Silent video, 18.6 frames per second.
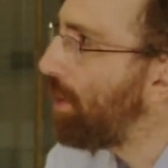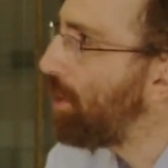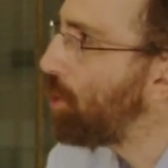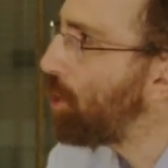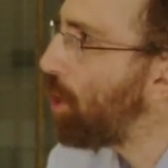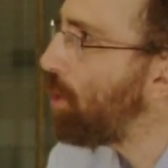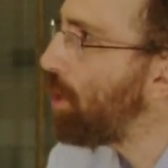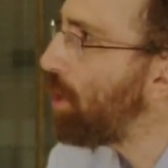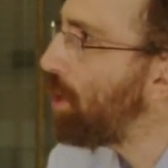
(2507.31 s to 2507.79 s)

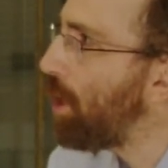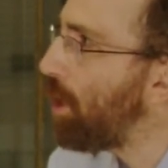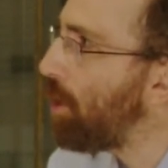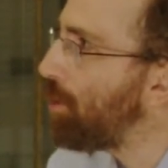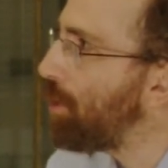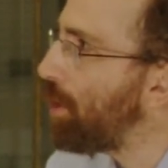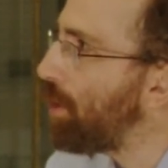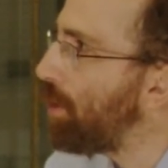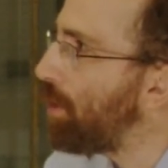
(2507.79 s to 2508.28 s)
Joni
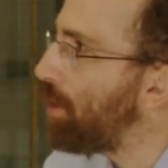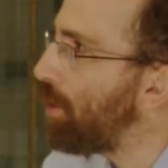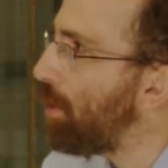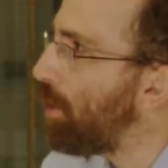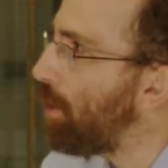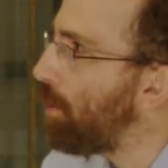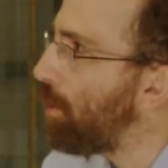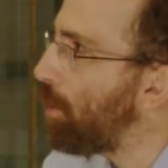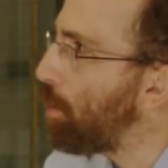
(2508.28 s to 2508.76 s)
yells at
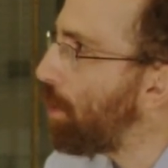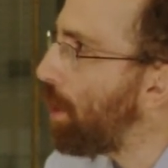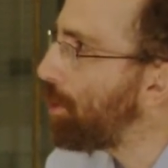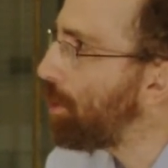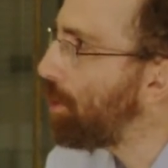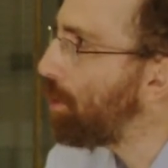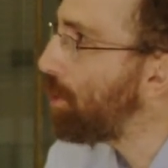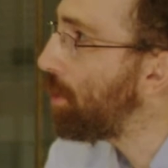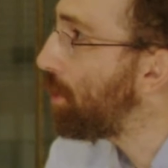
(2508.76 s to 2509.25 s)
the
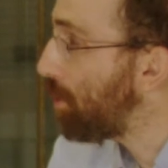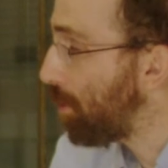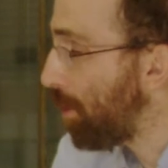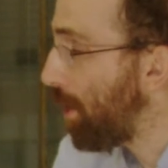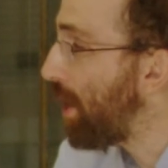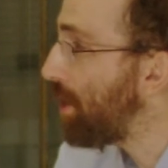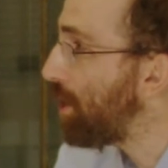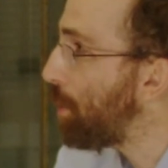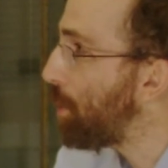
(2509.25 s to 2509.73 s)
prostitutes. This is her
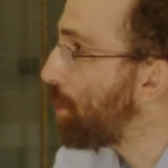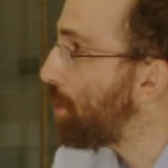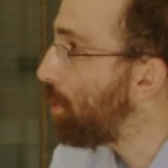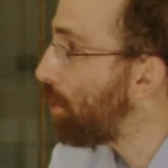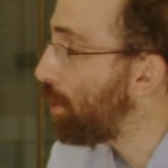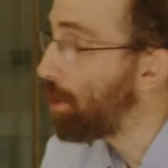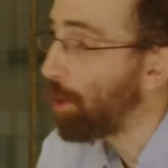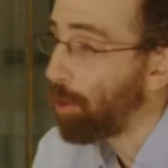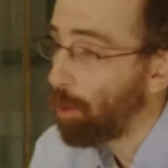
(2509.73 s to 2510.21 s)
last episode,
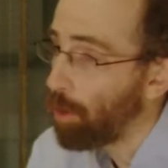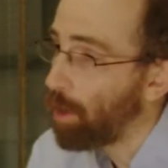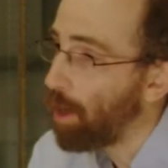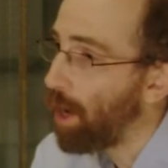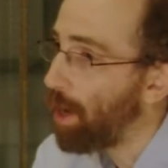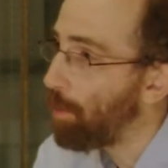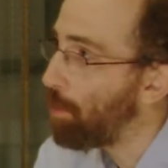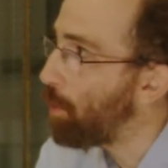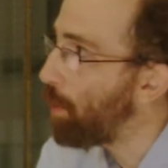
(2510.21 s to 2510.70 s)
at least according
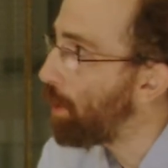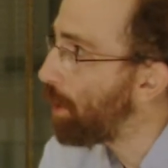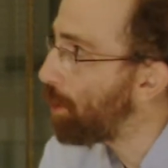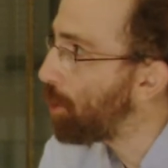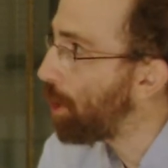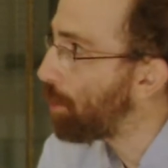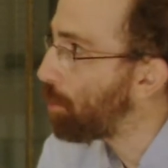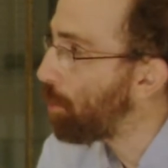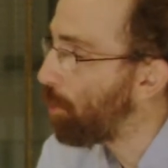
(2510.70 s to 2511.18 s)
to IMDb. I
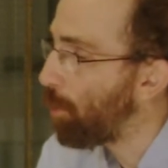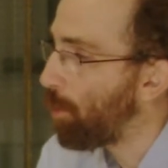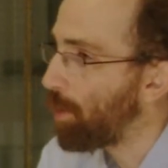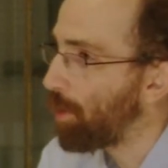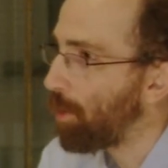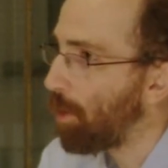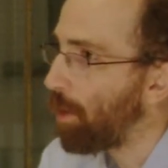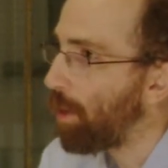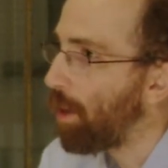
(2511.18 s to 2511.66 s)
checked before we
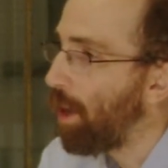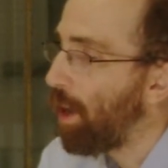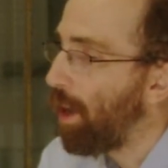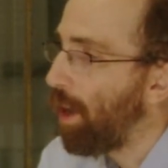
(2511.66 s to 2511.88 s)
started.